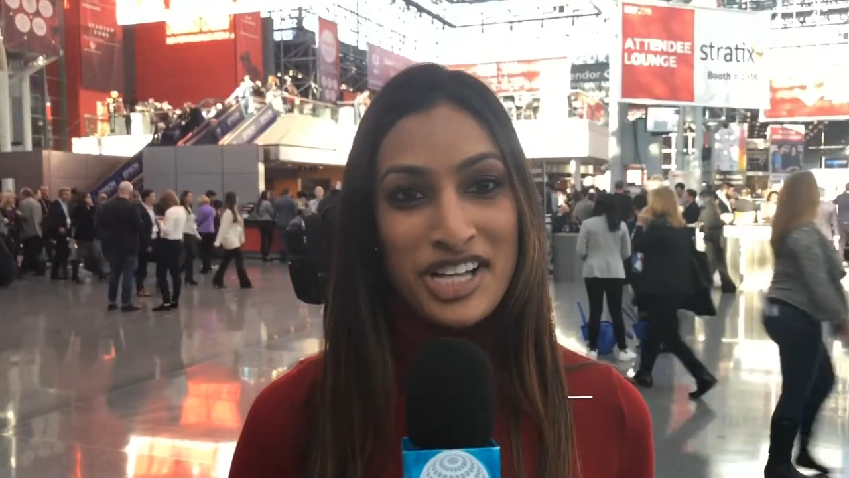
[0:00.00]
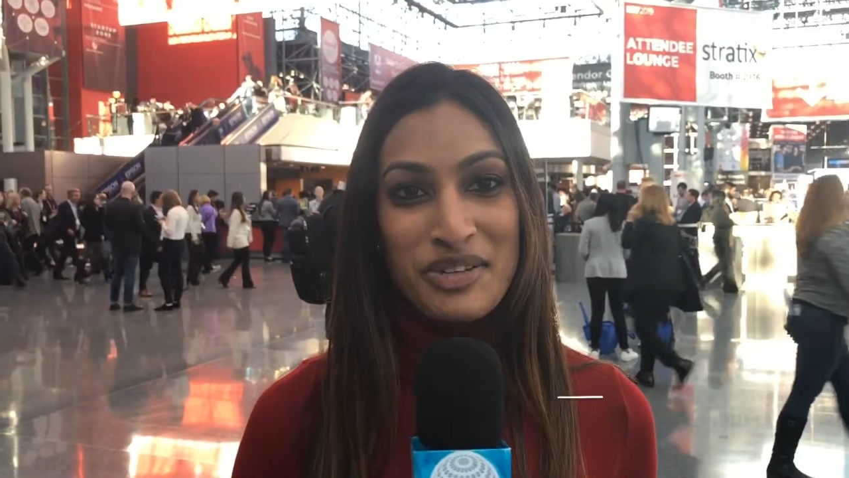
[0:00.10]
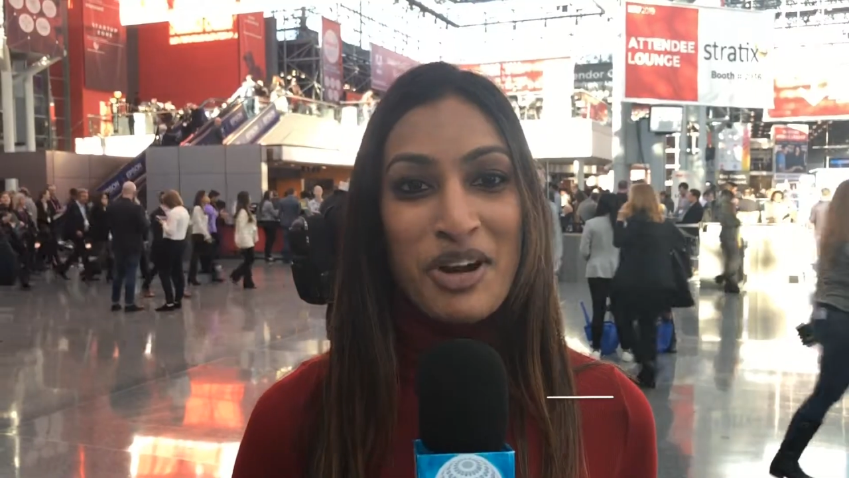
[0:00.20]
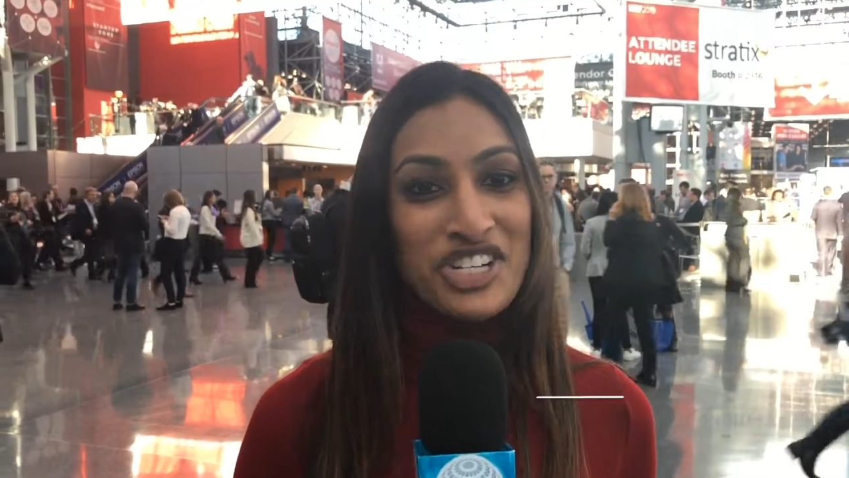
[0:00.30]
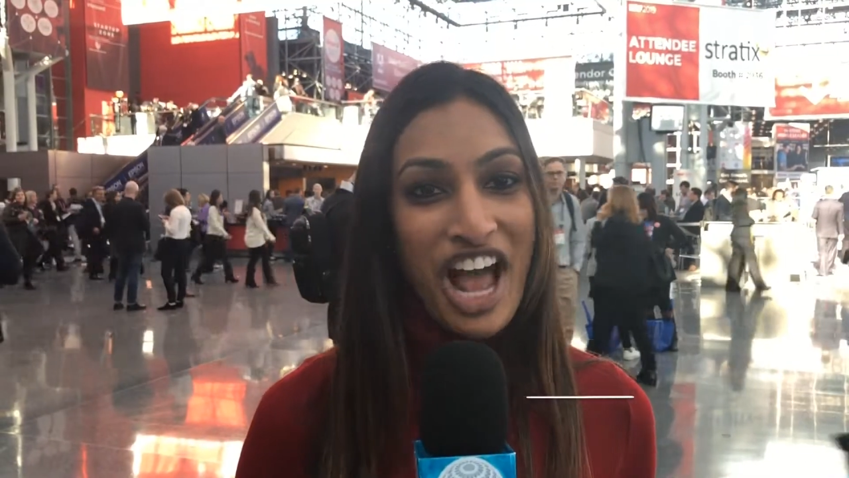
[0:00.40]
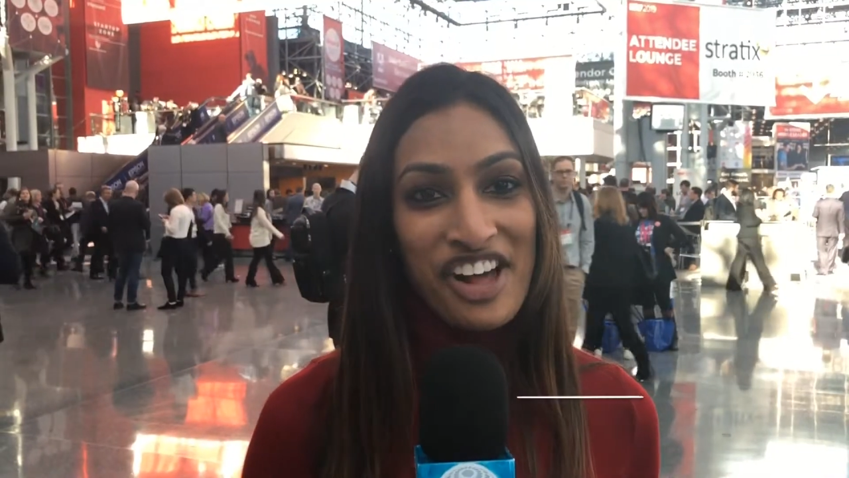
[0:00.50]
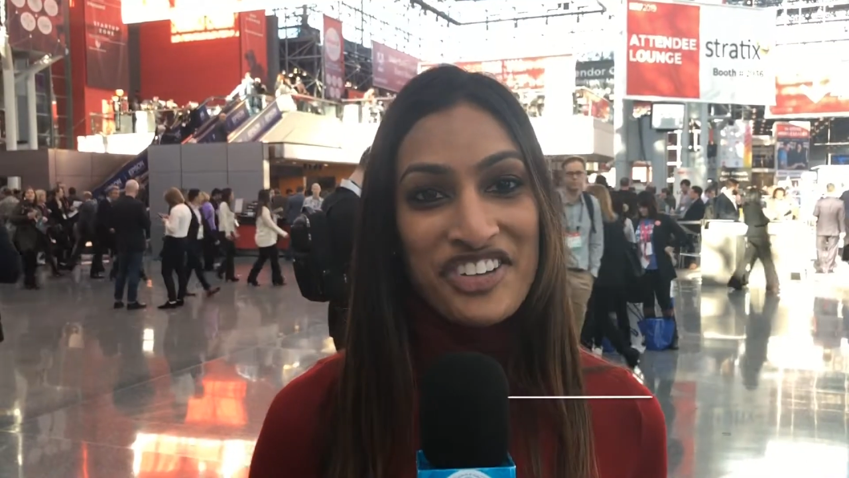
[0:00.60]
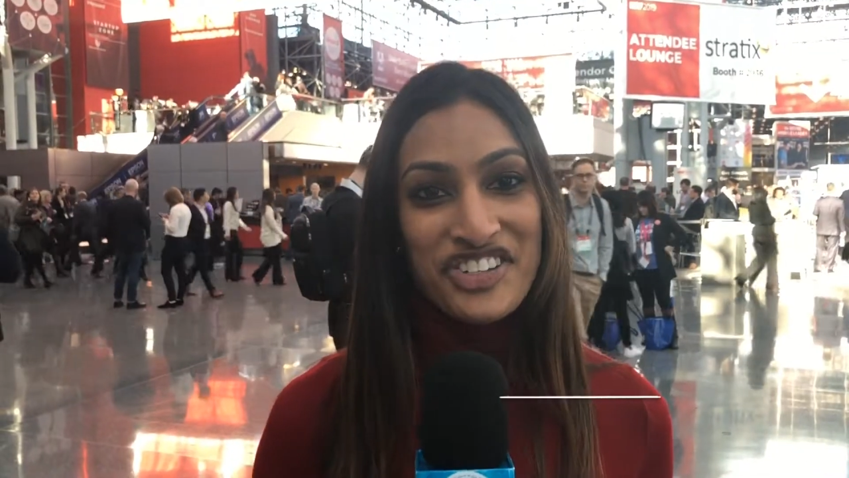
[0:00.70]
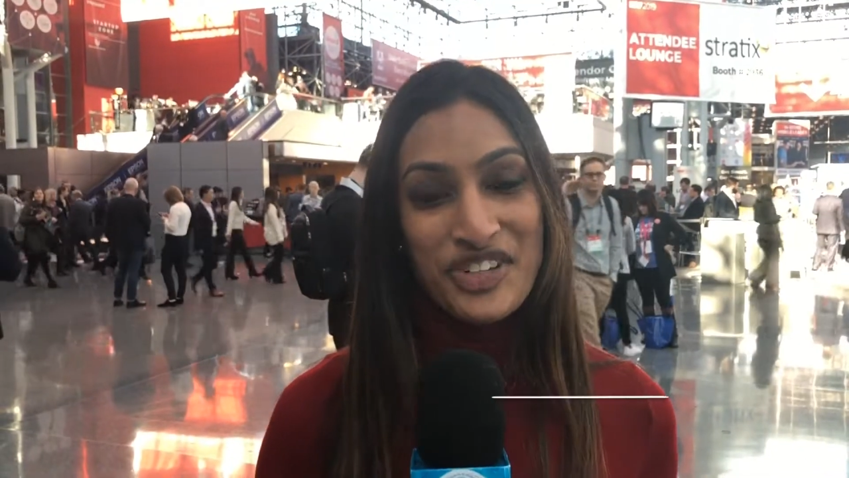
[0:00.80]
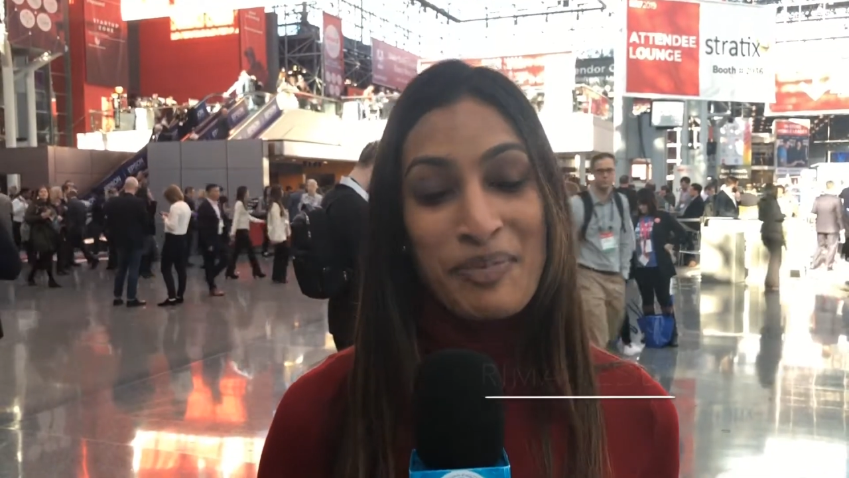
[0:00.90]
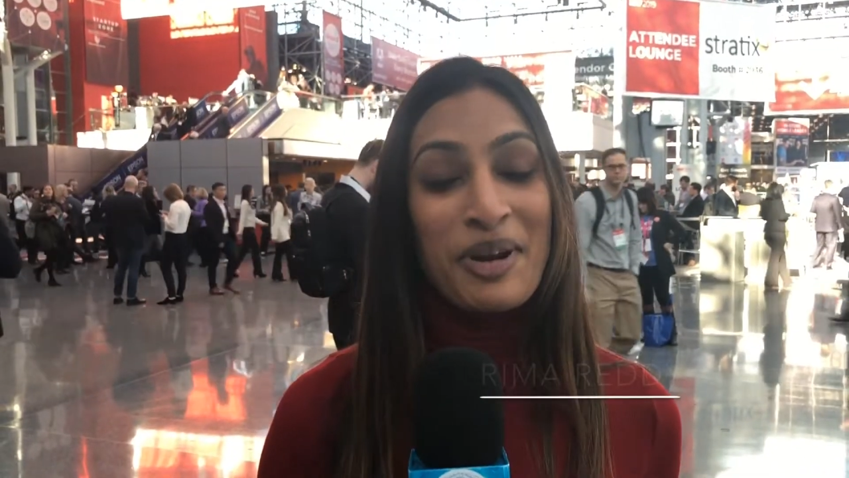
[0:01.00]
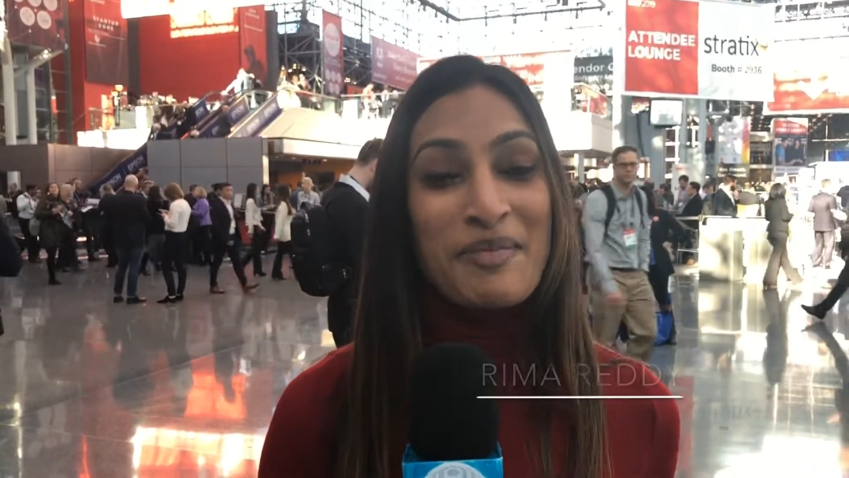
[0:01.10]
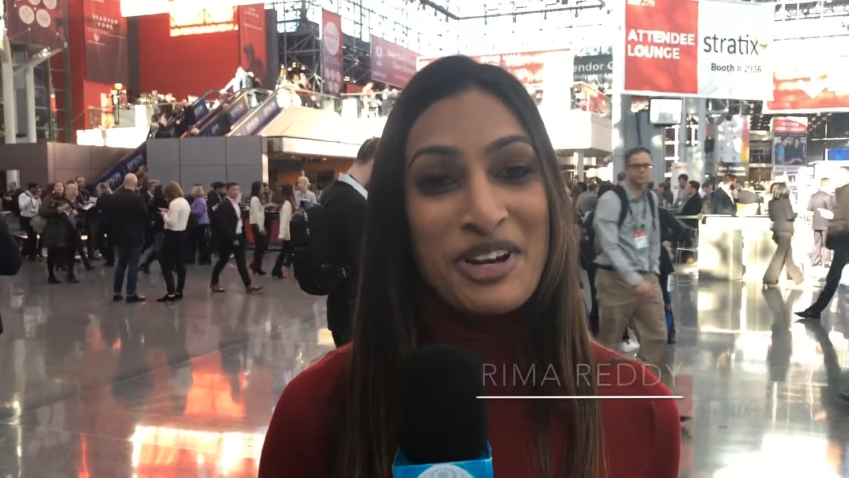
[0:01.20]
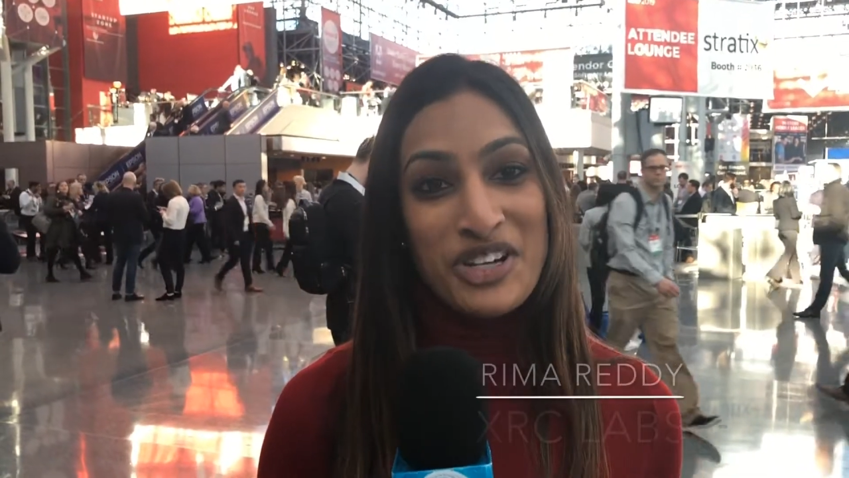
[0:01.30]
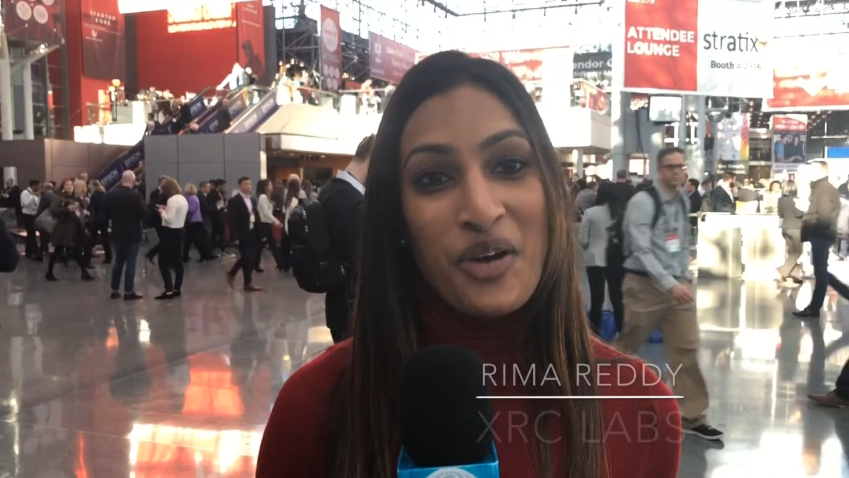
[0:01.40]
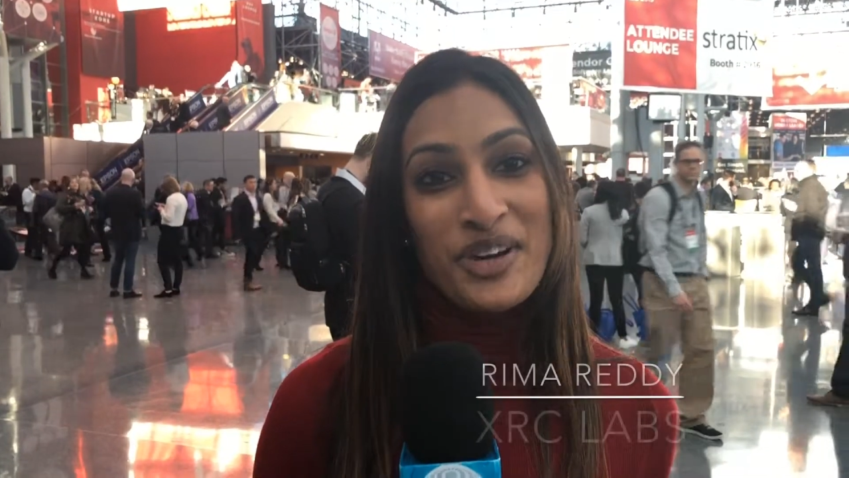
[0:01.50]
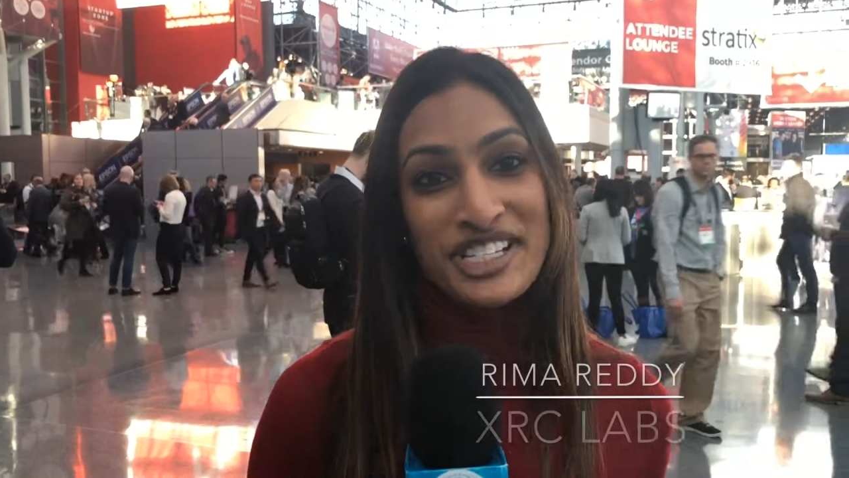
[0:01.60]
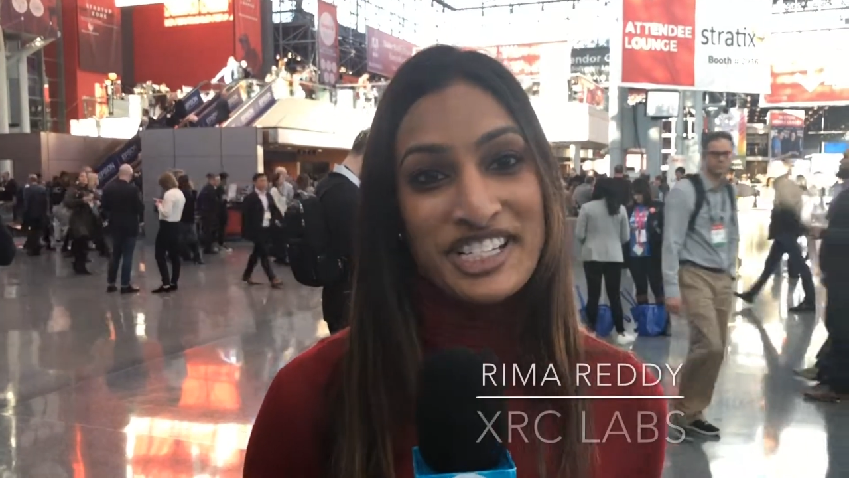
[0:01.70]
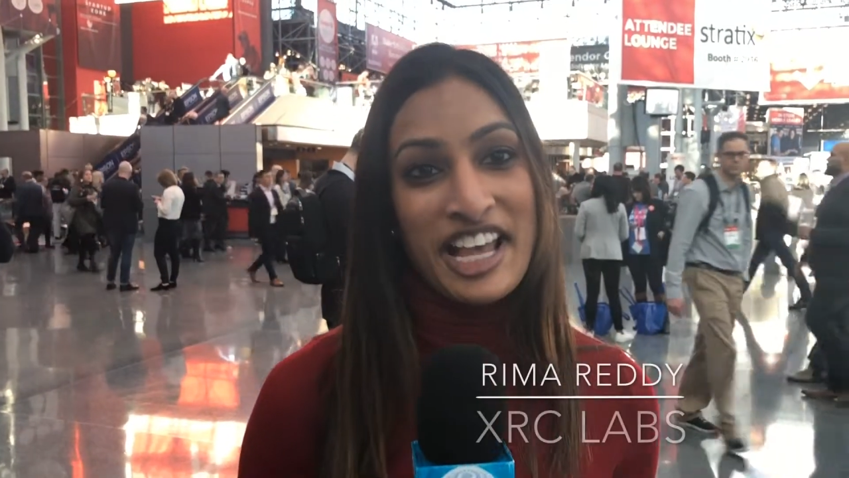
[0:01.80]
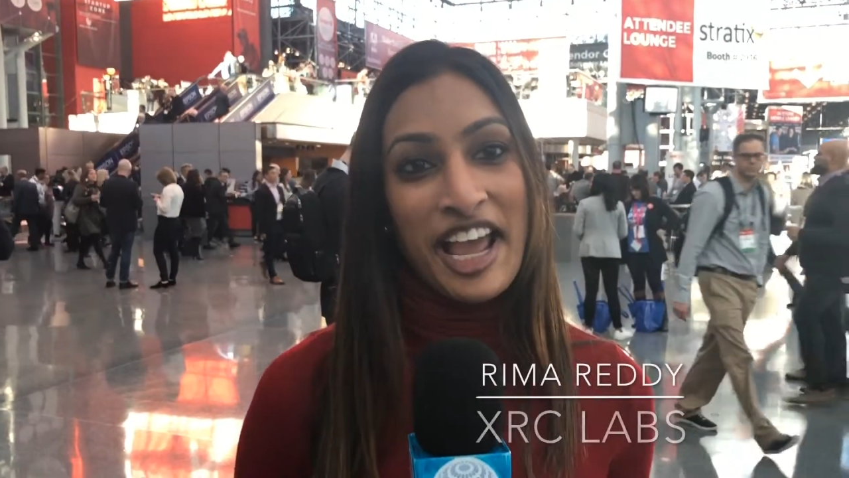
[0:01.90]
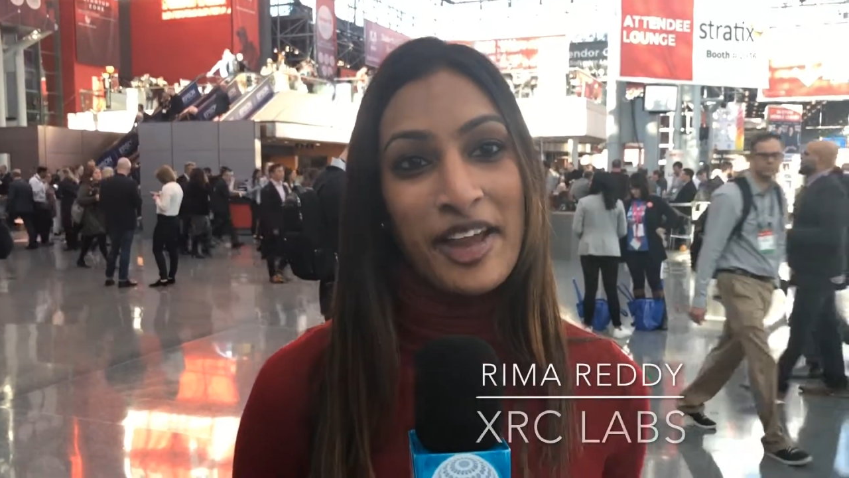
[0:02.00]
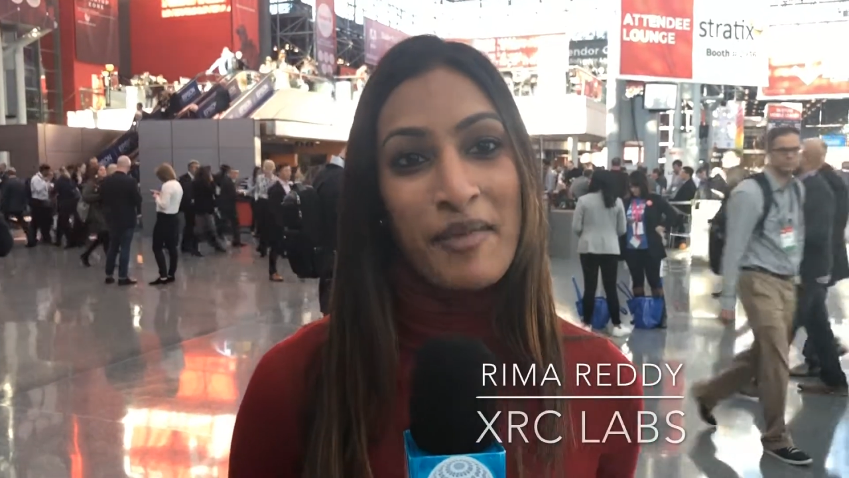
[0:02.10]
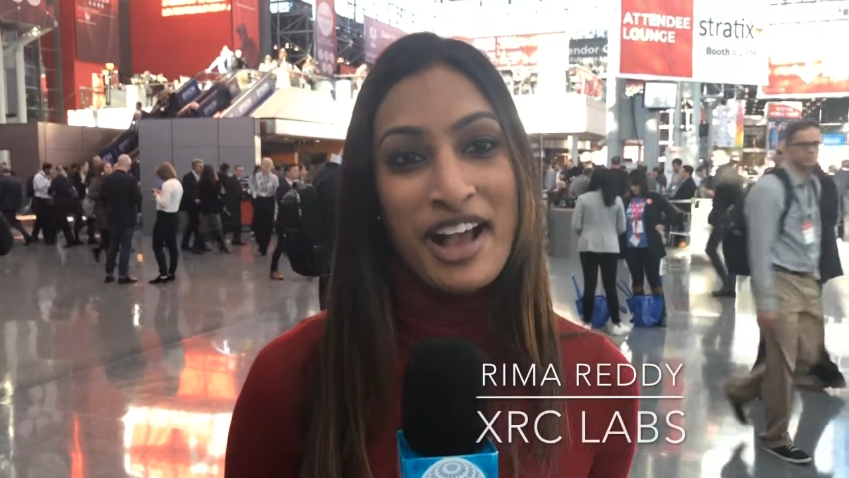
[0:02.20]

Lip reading: So our challenges are pretty much always the same.